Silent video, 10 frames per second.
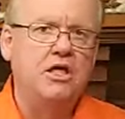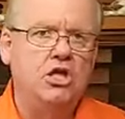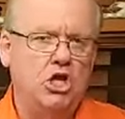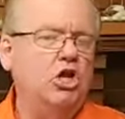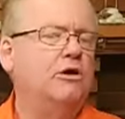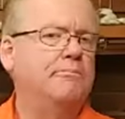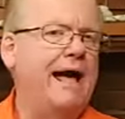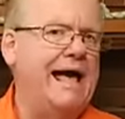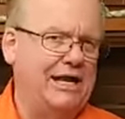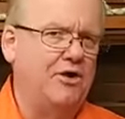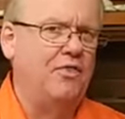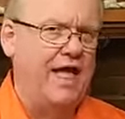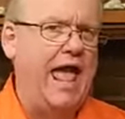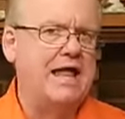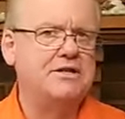you look back on
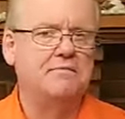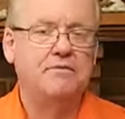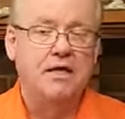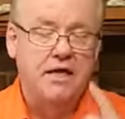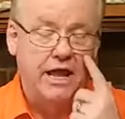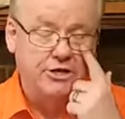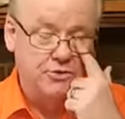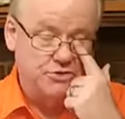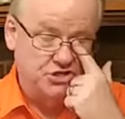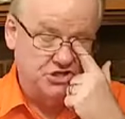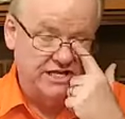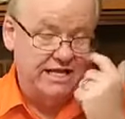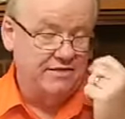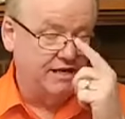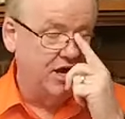that and you see
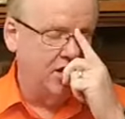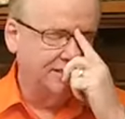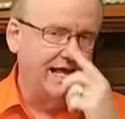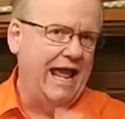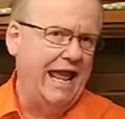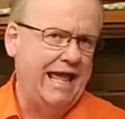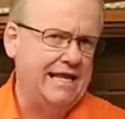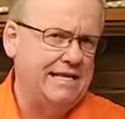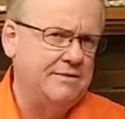that God's hand